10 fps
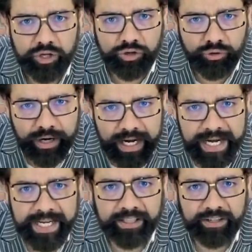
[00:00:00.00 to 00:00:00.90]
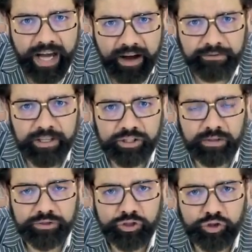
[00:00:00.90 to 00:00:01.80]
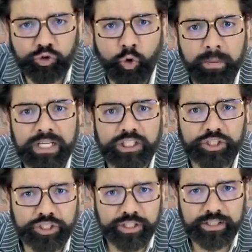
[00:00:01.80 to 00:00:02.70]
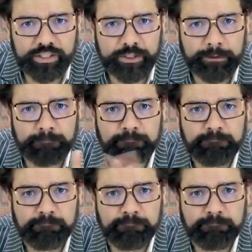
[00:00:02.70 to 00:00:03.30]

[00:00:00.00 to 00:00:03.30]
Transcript: you need the efforts of so many years.